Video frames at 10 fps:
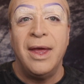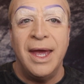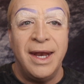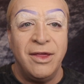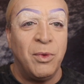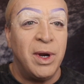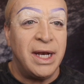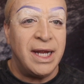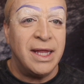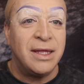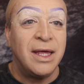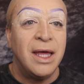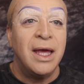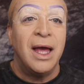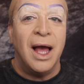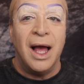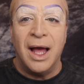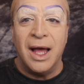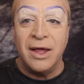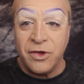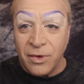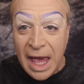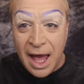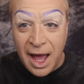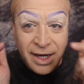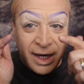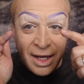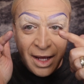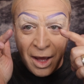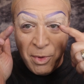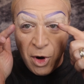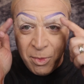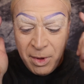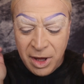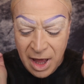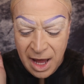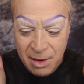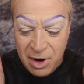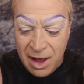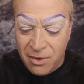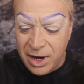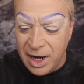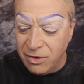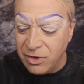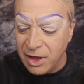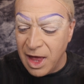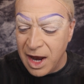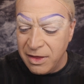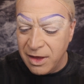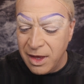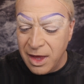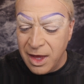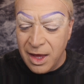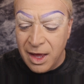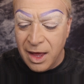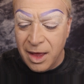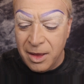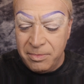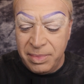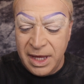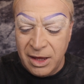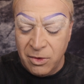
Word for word: it is what it is. Uh, so yeah, I did a, a, purple eyebrow and I used a lot of the uh, P.